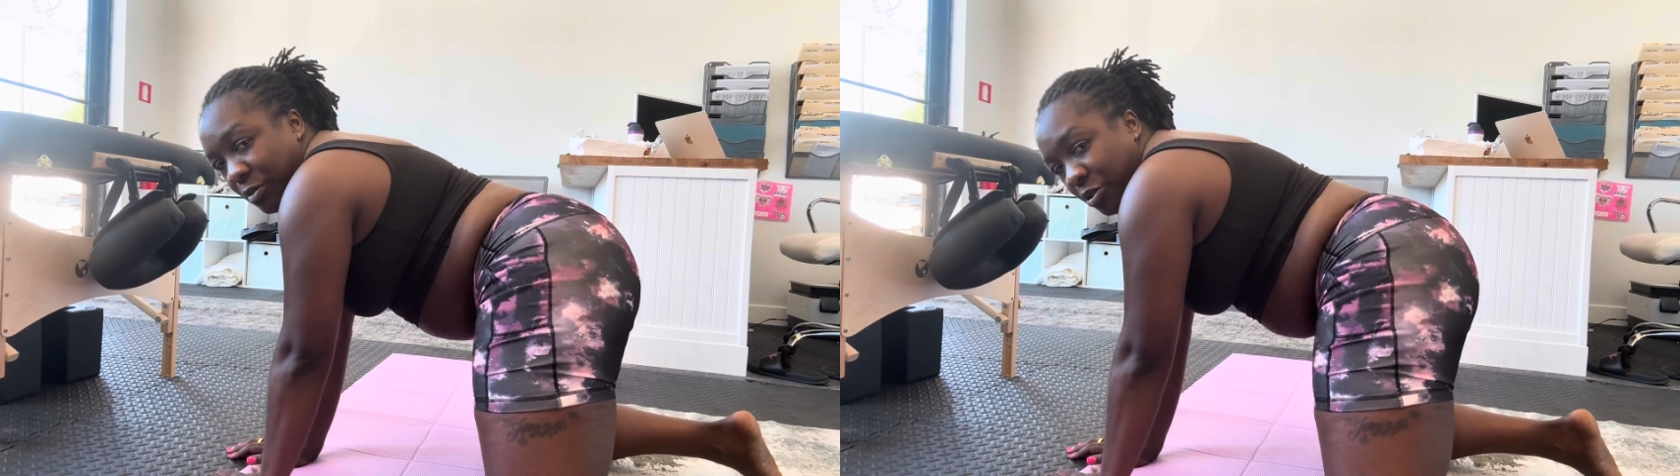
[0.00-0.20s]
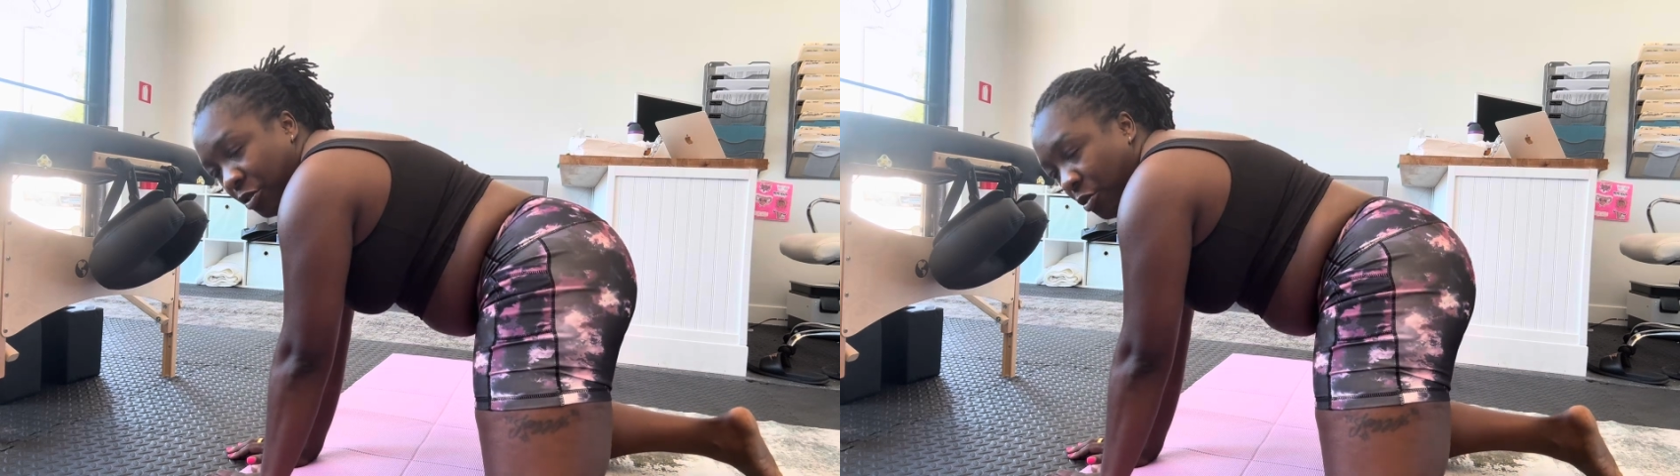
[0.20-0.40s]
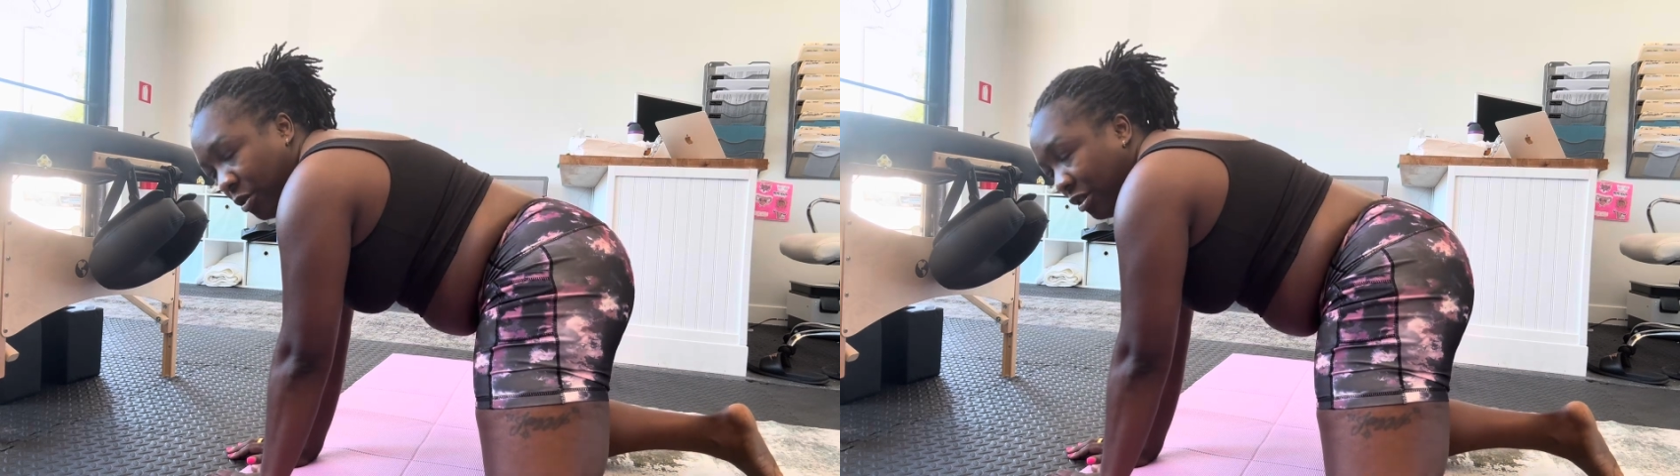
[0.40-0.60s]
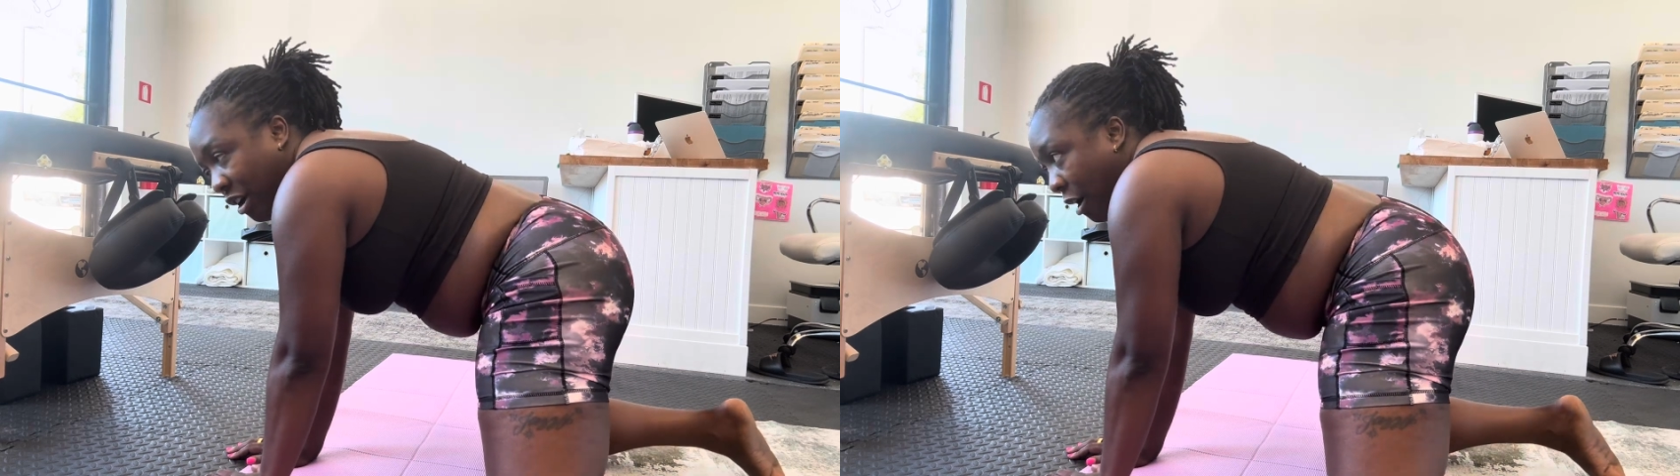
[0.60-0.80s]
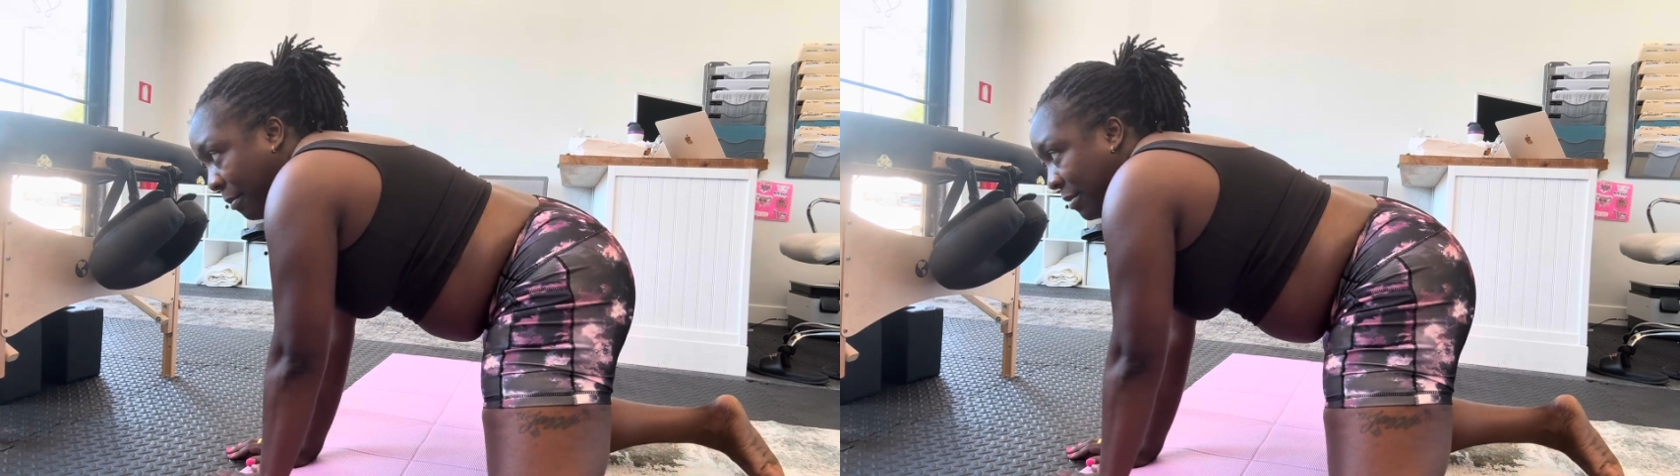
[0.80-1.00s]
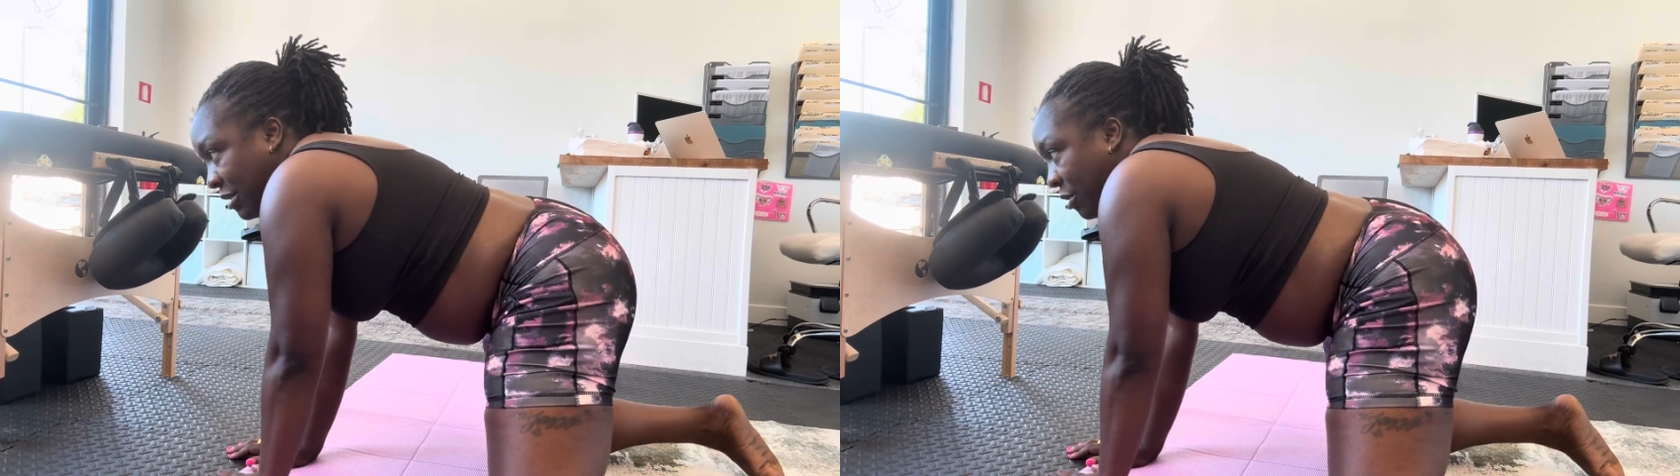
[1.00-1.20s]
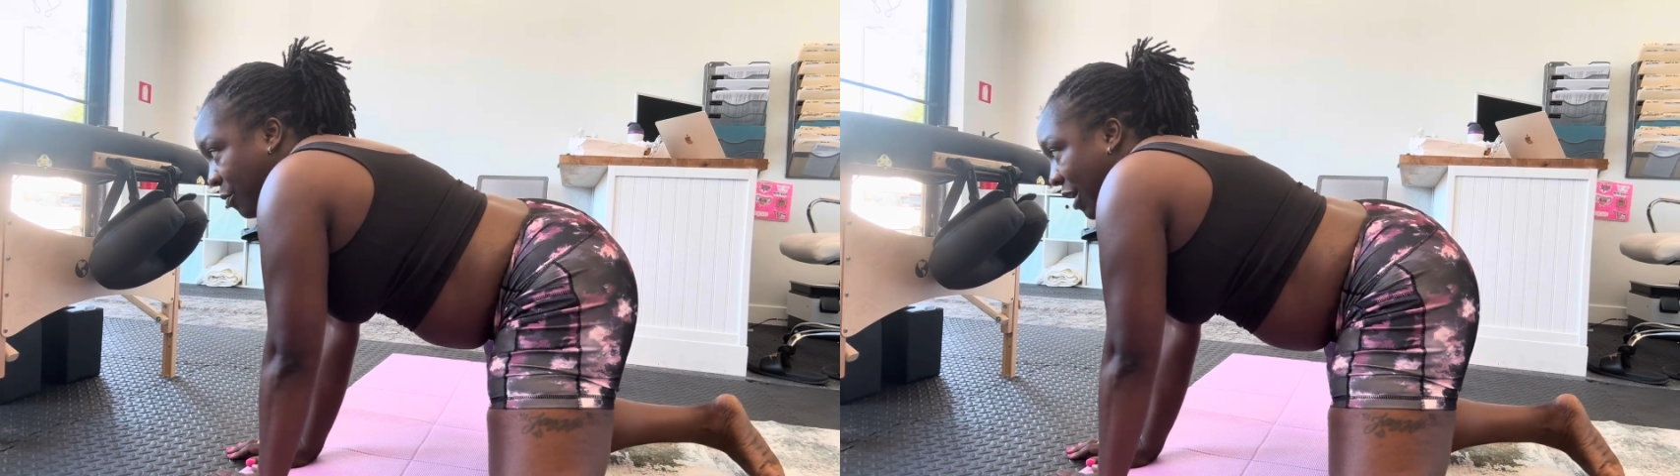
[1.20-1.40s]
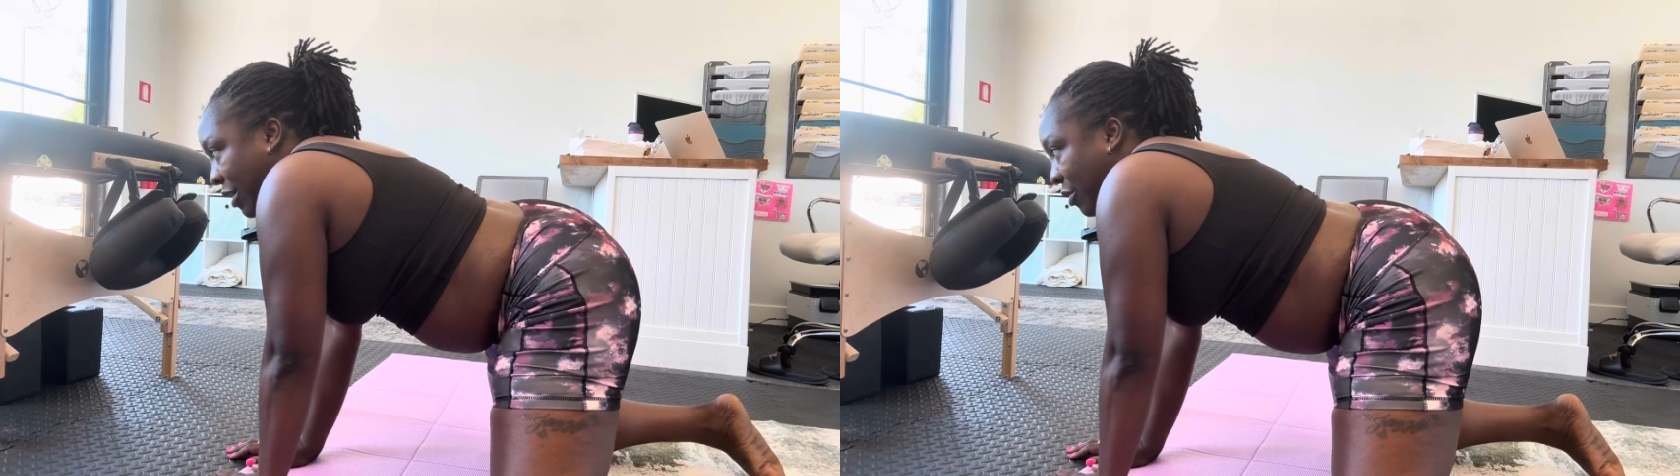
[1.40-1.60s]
but you're going the opposite way.